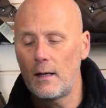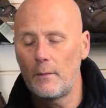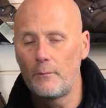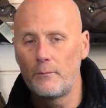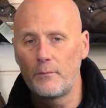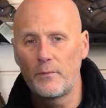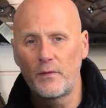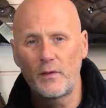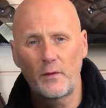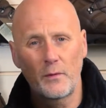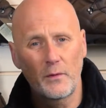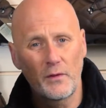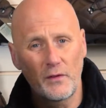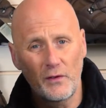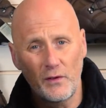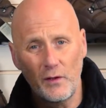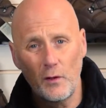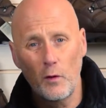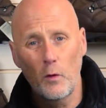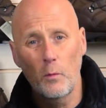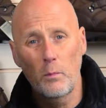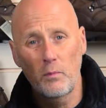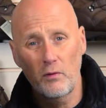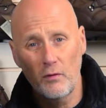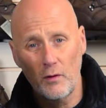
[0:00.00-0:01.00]
So it's
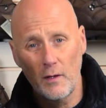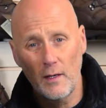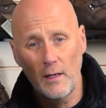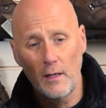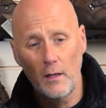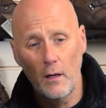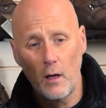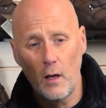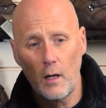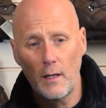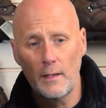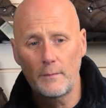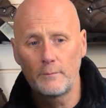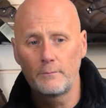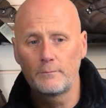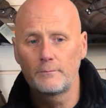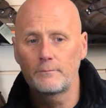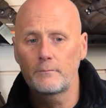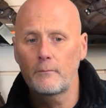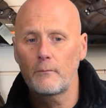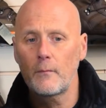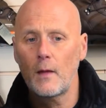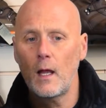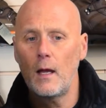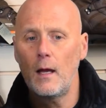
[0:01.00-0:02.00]
still pretty light.
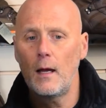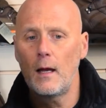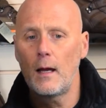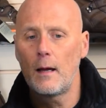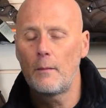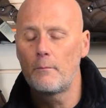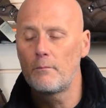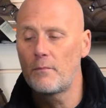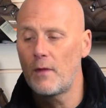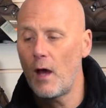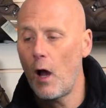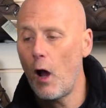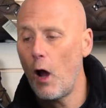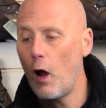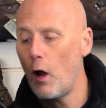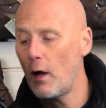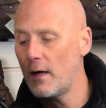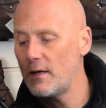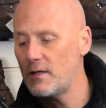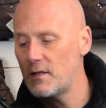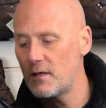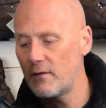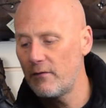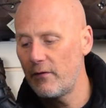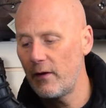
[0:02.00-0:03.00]
The
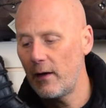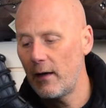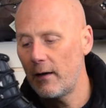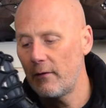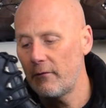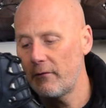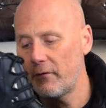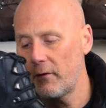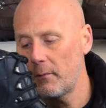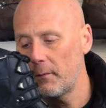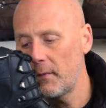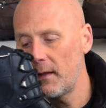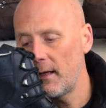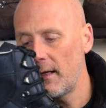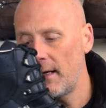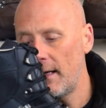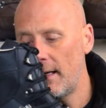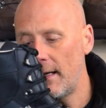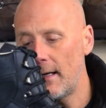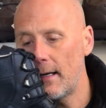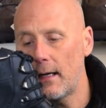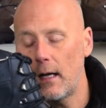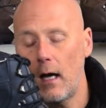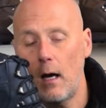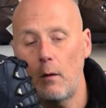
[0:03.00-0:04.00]
height of it from the
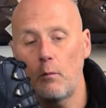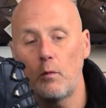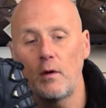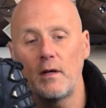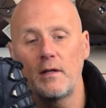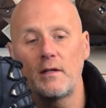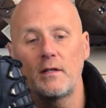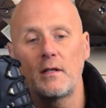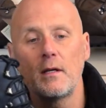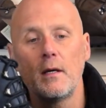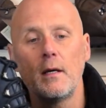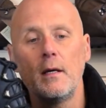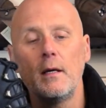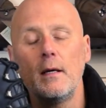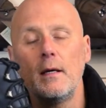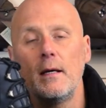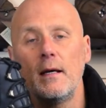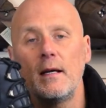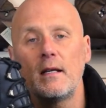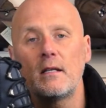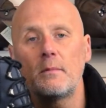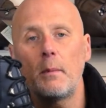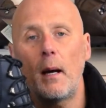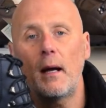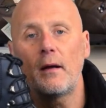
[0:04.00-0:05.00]
heel upwards
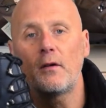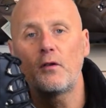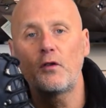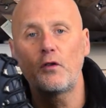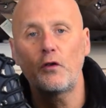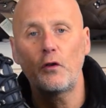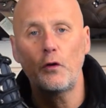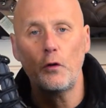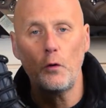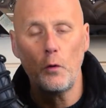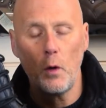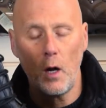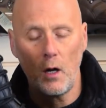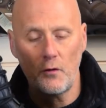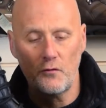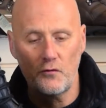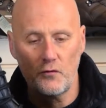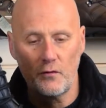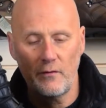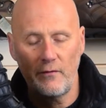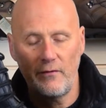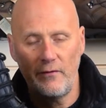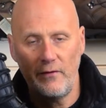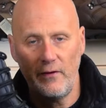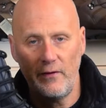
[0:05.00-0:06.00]
is about
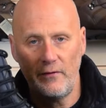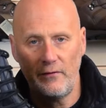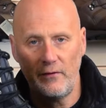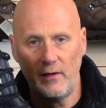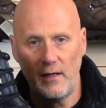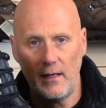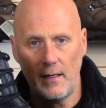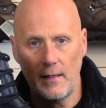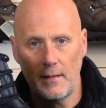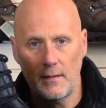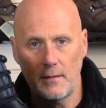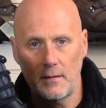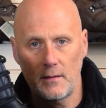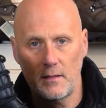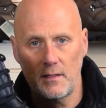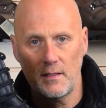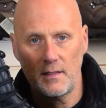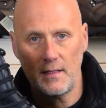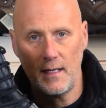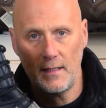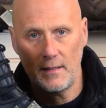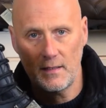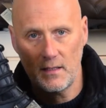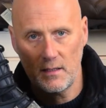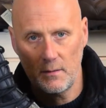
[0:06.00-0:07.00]
215
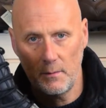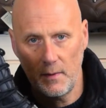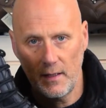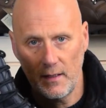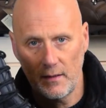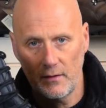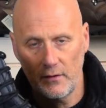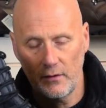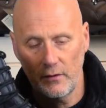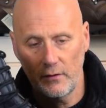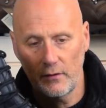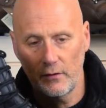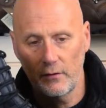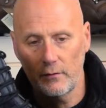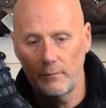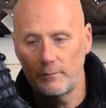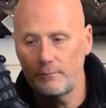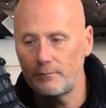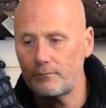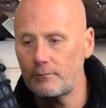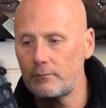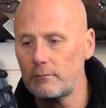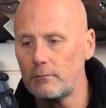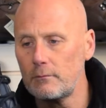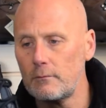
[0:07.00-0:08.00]
centimeters,
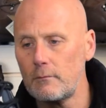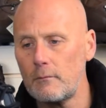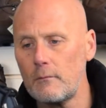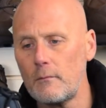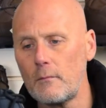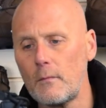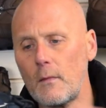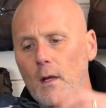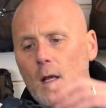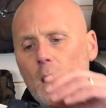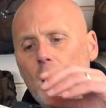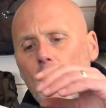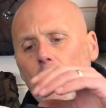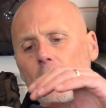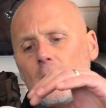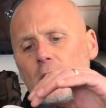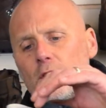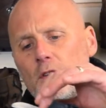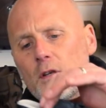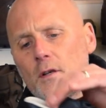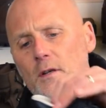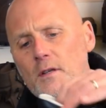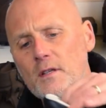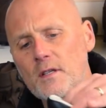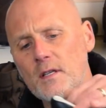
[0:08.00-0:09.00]
and as
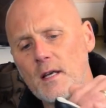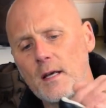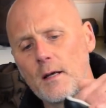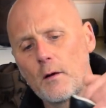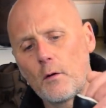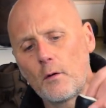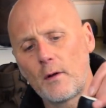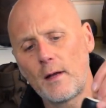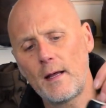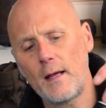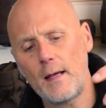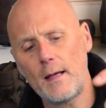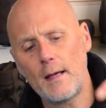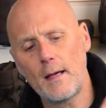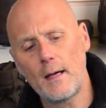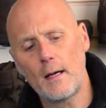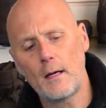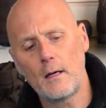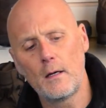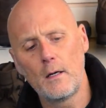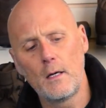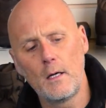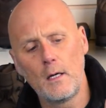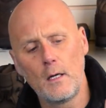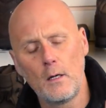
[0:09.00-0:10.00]
you can see on here,
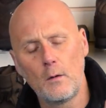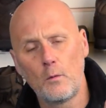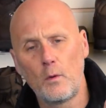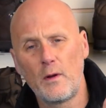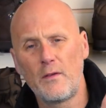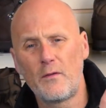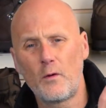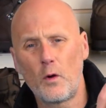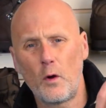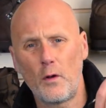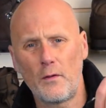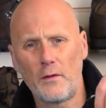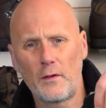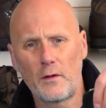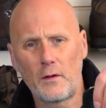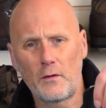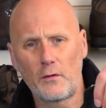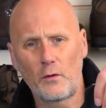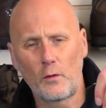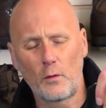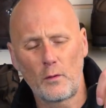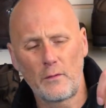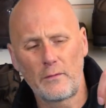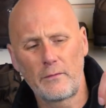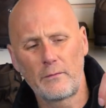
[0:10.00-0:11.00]
we've got the
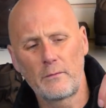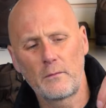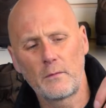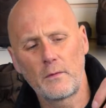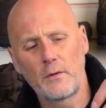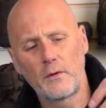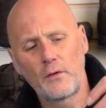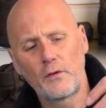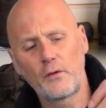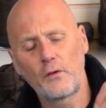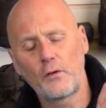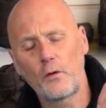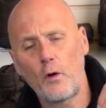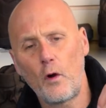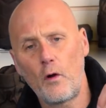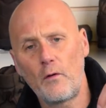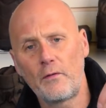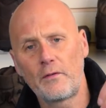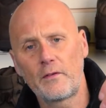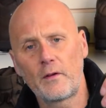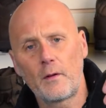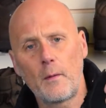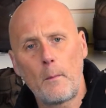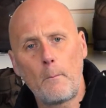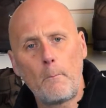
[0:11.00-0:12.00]
sort of
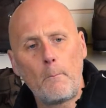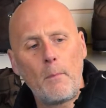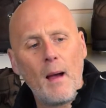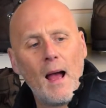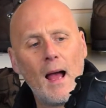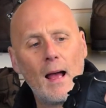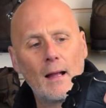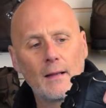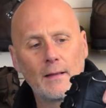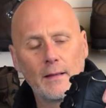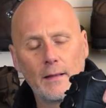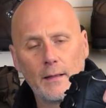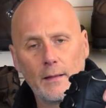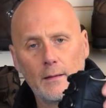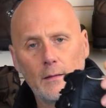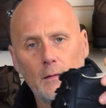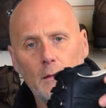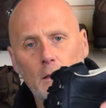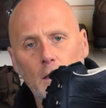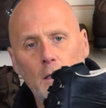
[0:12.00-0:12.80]
soft padding